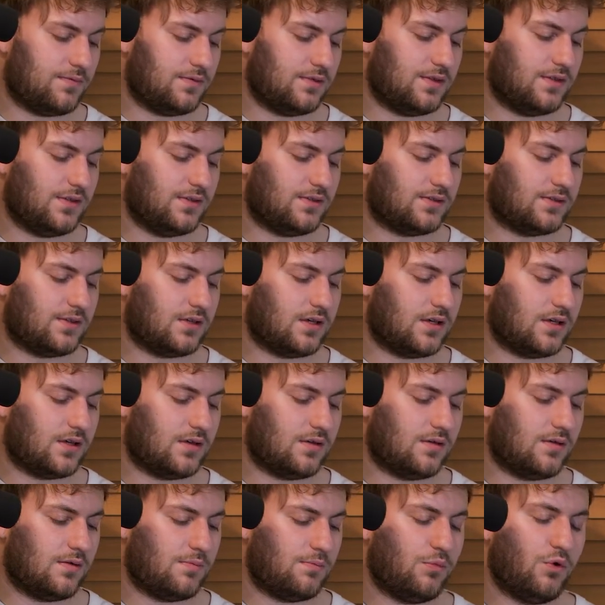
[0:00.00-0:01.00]
this
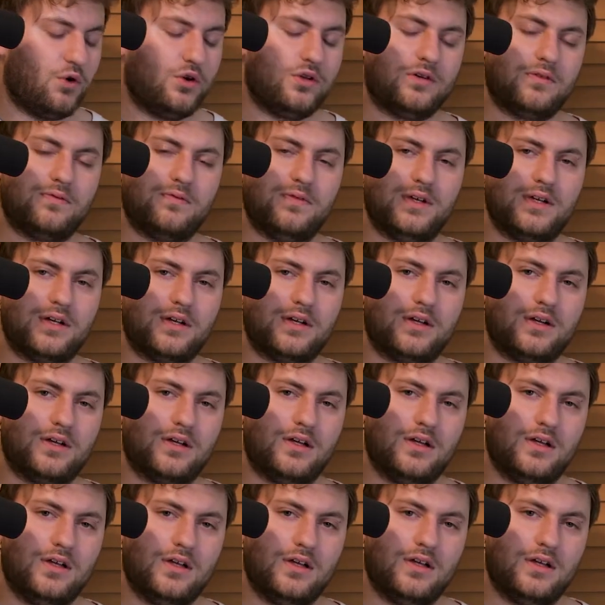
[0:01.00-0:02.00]
pointer finger
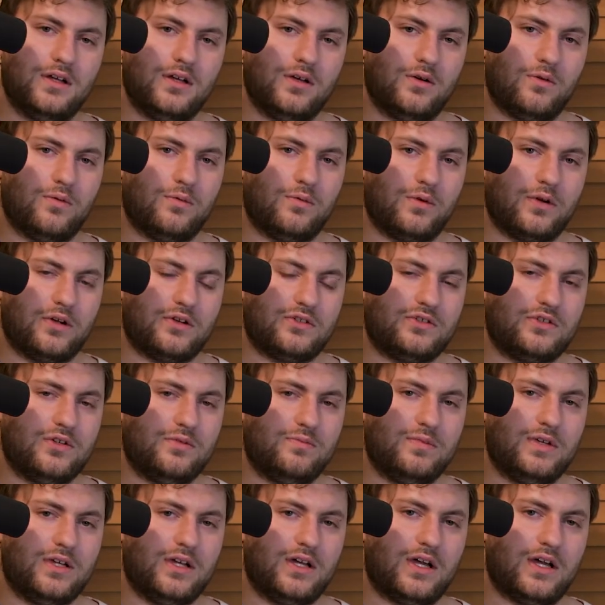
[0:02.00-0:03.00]
where it
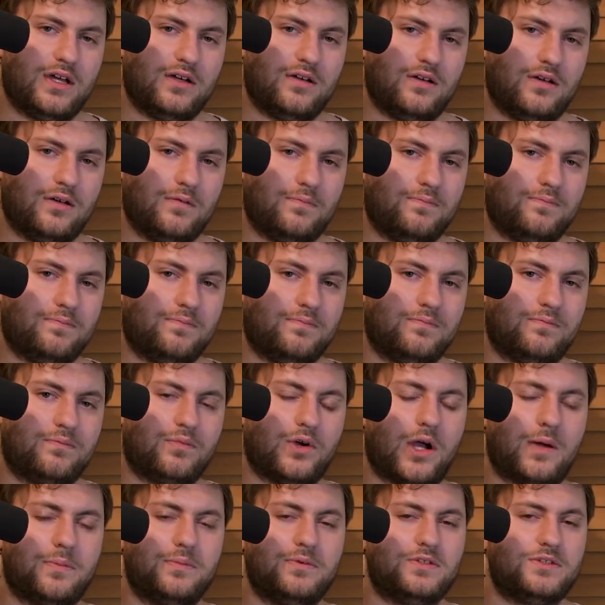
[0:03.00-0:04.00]
should be on a
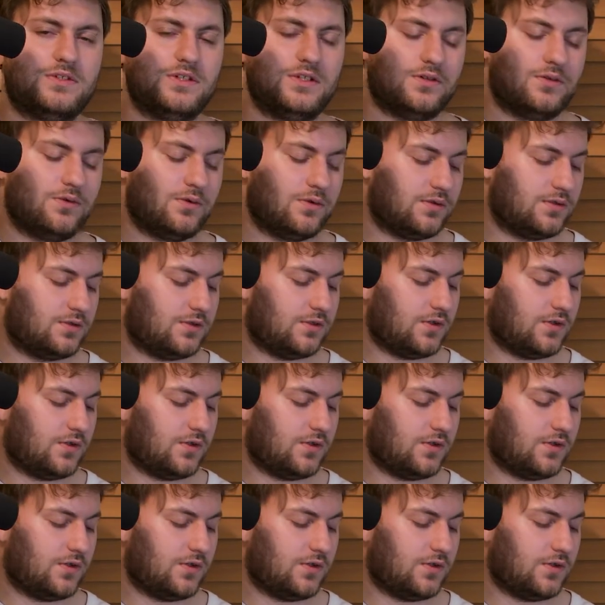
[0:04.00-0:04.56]
proper C chord.